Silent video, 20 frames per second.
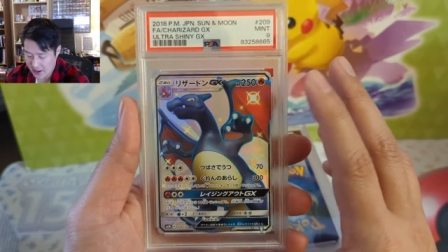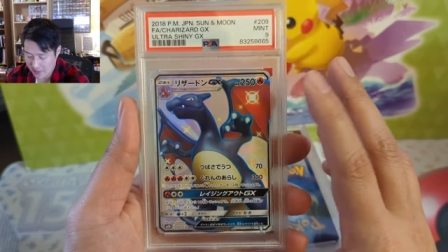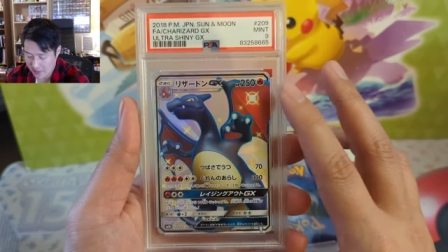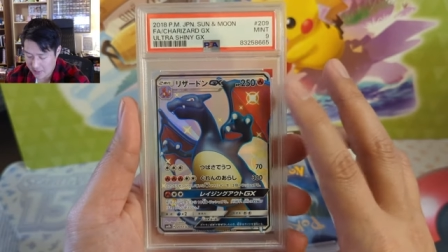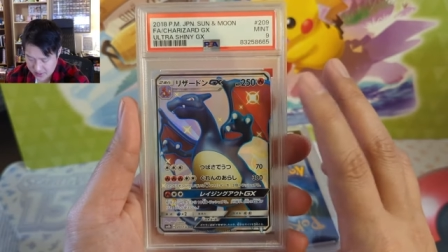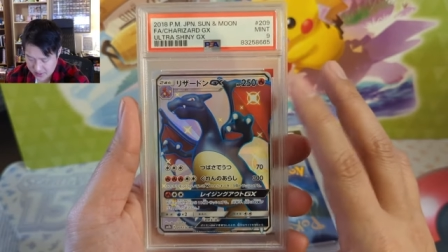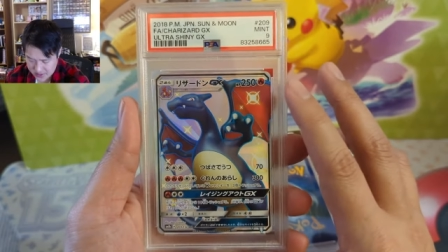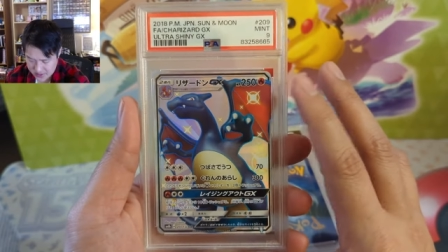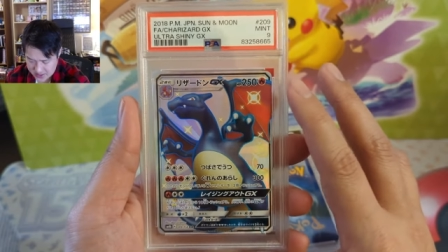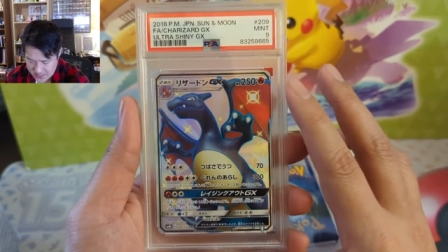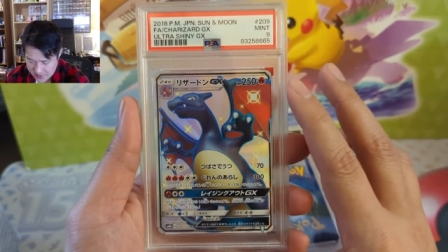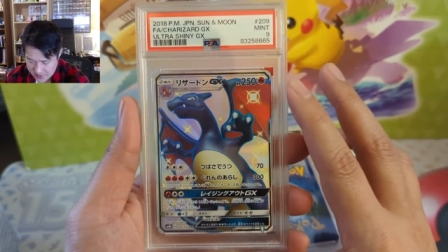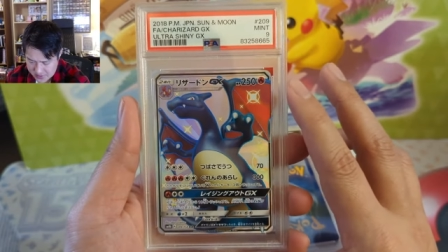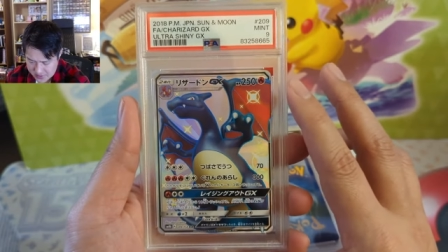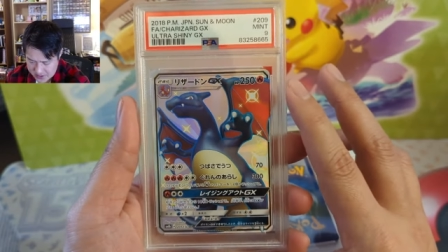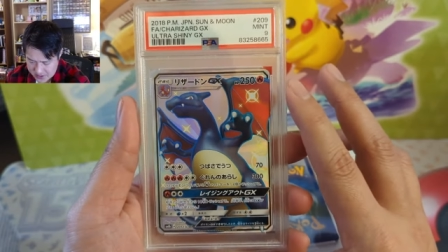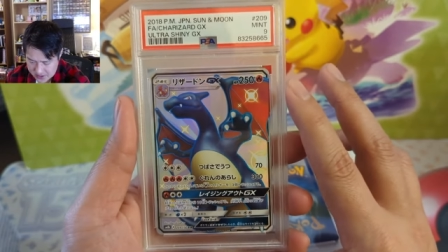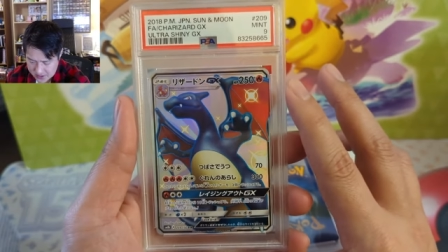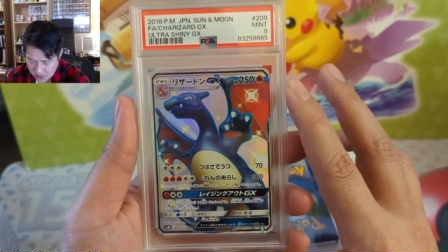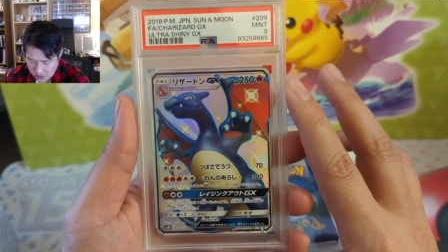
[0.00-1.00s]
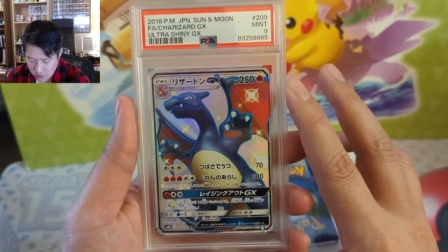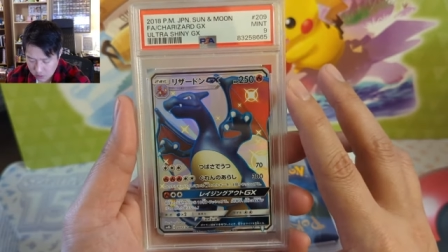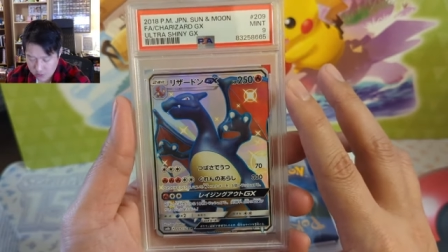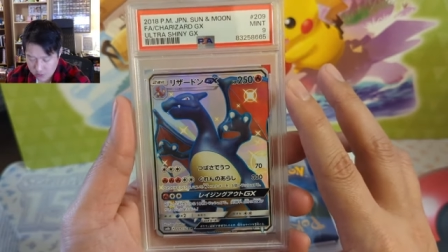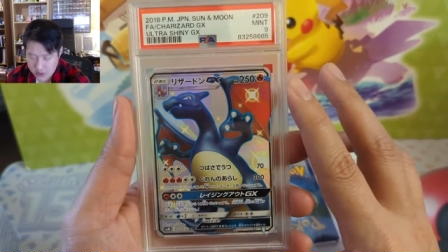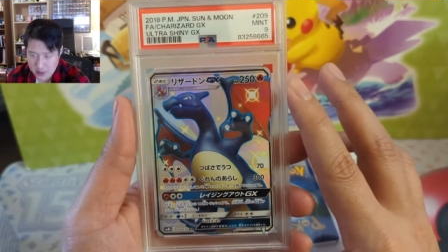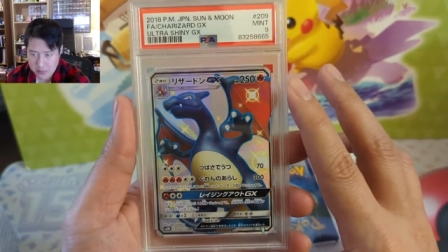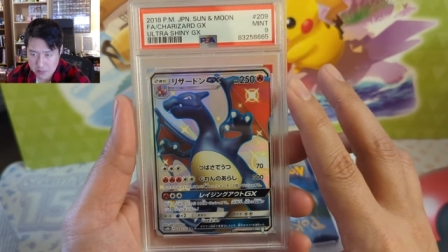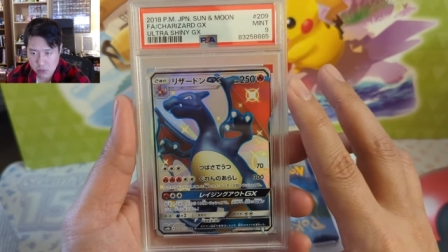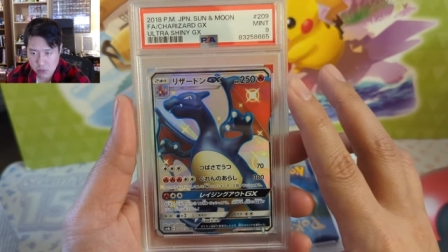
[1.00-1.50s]
but the japanese still
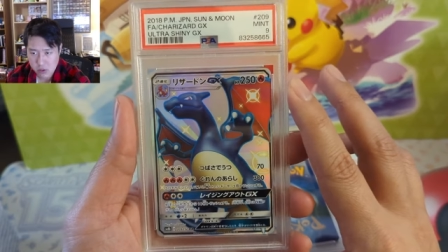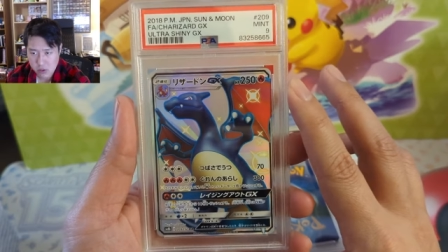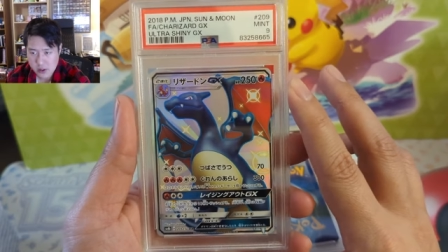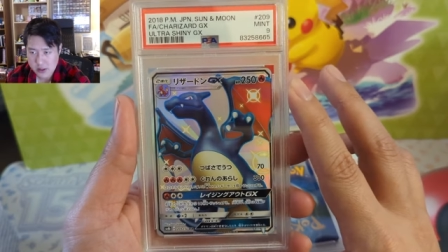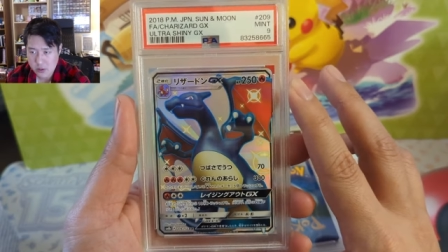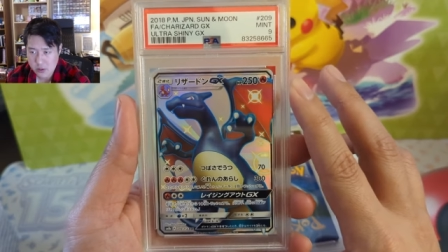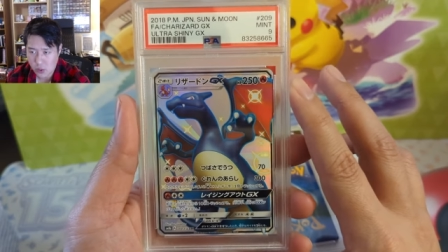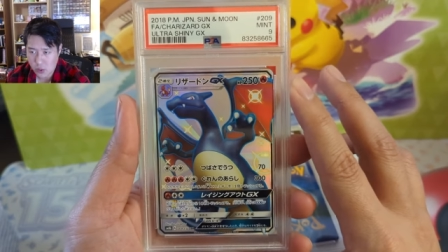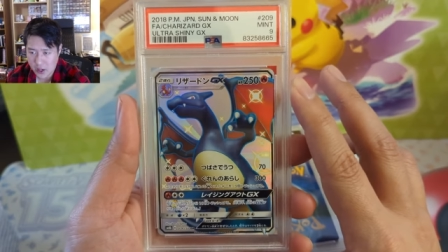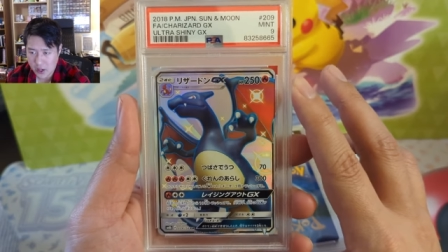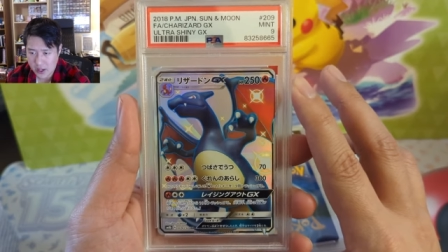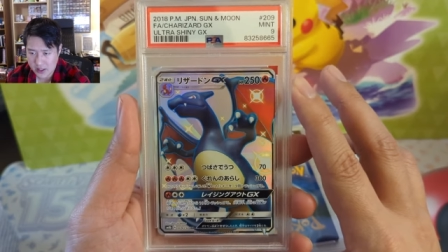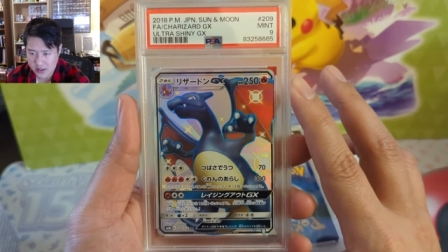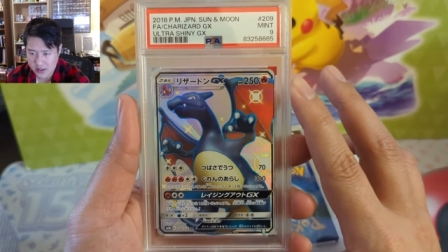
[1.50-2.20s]
holding up pretty well i